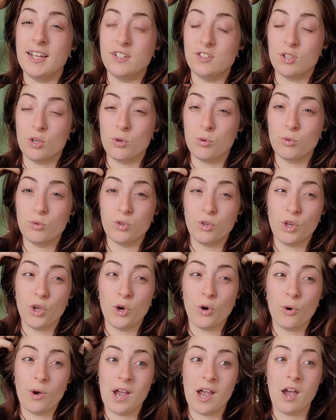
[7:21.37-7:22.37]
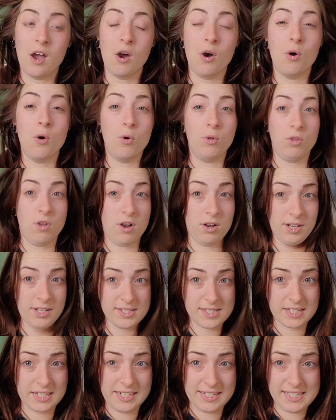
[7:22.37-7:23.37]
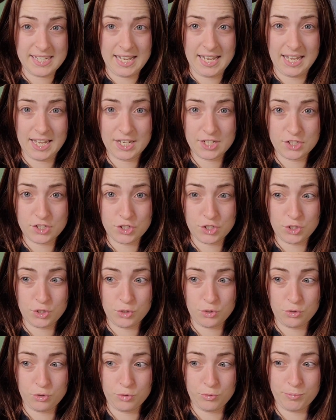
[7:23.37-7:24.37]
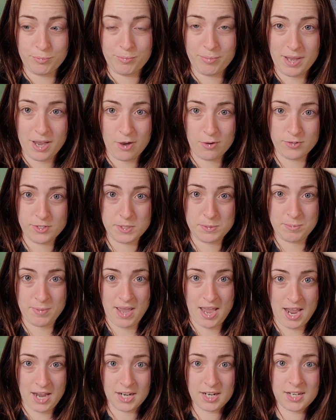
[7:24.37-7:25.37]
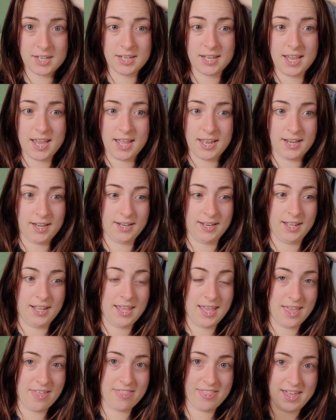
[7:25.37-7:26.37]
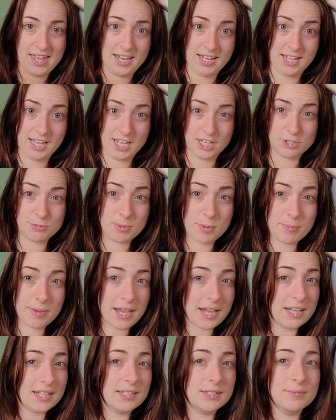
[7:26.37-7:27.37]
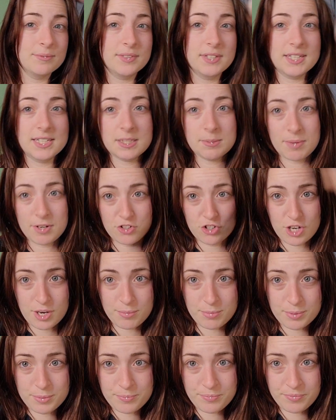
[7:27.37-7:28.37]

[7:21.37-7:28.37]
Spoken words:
don't know how long it's gonna take to bounce back and get that engagement back into my shop.